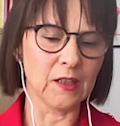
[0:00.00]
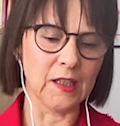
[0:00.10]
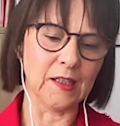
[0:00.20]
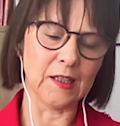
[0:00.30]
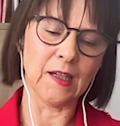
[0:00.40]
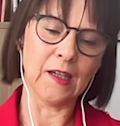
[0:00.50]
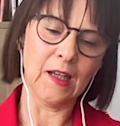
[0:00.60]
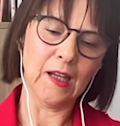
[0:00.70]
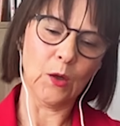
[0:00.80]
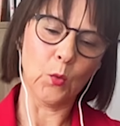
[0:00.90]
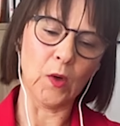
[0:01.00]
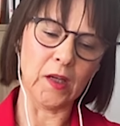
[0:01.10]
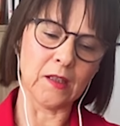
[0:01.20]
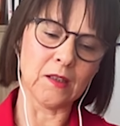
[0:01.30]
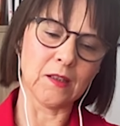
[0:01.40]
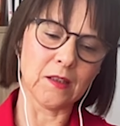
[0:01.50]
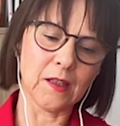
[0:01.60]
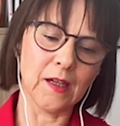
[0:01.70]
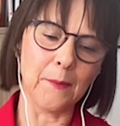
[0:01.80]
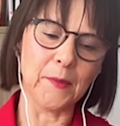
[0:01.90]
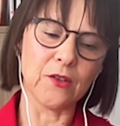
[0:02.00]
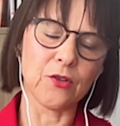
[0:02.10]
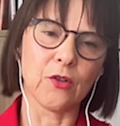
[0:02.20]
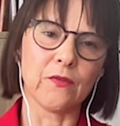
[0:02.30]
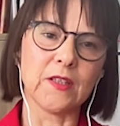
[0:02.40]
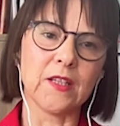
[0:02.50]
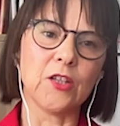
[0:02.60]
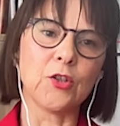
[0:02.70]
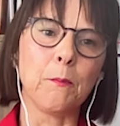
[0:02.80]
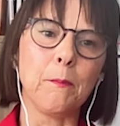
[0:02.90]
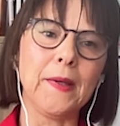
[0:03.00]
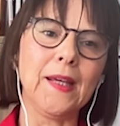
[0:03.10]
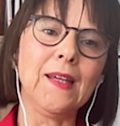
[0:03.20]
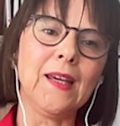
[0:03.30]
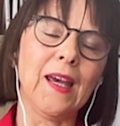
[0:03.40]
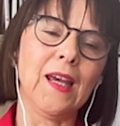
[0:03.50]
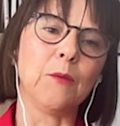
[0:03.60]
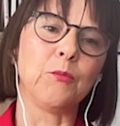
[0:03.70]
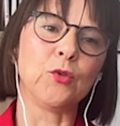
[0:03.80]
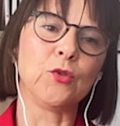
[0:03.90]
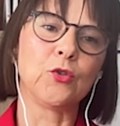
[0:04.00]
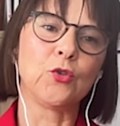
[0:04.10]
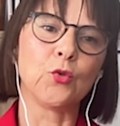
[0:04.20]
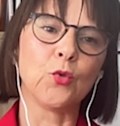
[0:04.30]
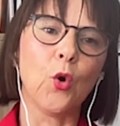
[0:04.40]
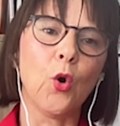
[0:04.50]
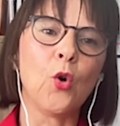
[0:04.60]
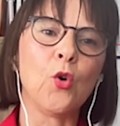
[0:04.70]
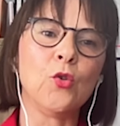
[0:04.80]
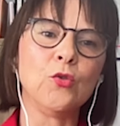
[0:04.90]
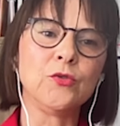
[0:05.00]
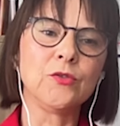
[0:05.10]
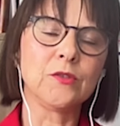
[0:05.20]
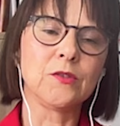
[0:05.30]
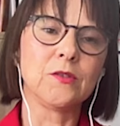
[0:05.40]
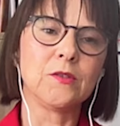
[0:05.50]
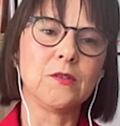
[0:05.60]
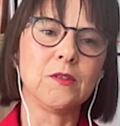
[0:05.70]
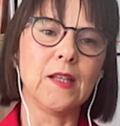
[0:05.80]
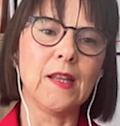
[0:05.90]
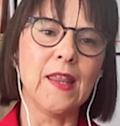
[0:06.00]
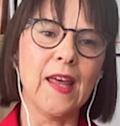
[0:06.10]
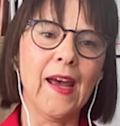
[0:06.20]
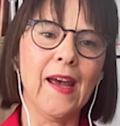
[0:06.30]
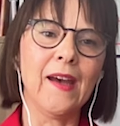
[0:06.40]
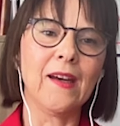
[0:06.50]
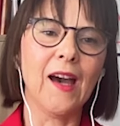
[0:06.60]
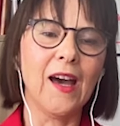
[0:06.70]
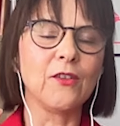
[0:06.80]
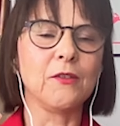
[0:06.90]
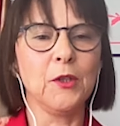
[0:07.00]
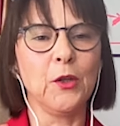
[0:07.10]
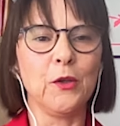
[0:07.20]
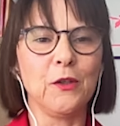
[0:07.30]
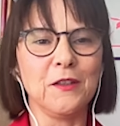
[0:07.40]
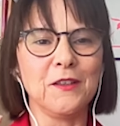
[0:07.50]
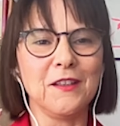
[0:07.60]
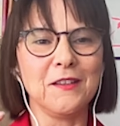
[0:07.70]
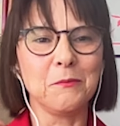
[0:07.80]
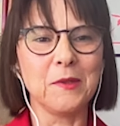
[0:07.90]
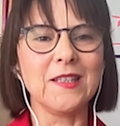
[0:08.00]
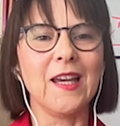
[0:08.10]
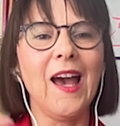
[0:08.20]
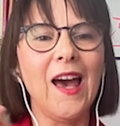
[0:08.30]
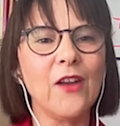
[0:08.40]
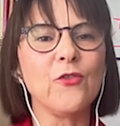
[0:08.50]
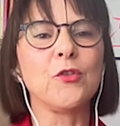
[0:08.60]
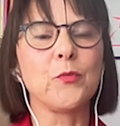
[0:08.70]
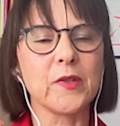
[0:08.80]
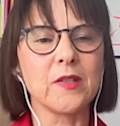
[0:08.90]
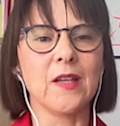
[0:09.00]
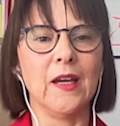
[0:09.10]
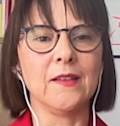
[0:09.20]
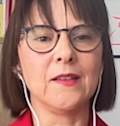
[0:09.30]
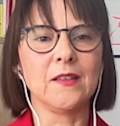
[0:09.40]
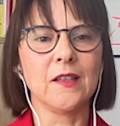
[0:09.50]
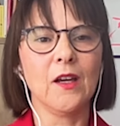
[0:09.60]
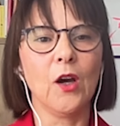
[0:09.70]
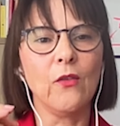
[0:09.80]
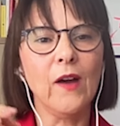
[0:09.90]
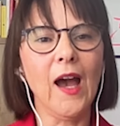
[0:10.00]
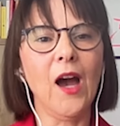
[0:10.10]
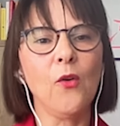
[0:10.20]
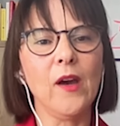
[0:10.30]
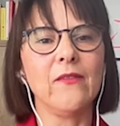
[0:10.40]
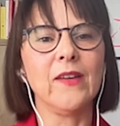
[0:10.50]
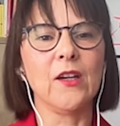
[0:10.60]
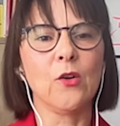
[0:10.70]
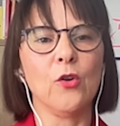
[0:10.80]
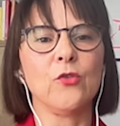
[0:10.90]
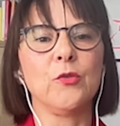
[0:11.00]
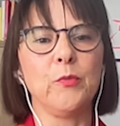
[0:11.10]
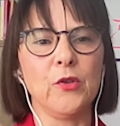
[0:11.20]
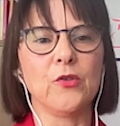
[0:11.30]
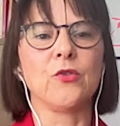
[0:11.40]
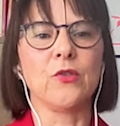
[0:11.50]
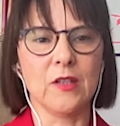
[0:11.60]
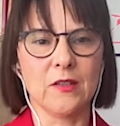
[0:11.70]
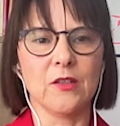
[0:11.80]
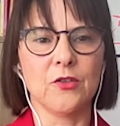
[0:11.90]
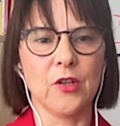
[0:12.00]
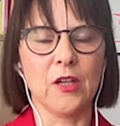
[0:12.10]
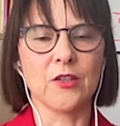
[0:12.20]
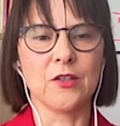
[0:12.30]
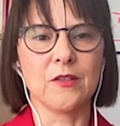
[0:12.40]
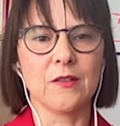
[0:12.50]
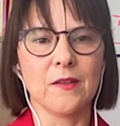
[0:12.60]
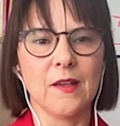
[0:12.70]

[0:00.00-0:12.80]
leader, will come into conversation being able to own their, we say 100% of how have I contributed to this situation.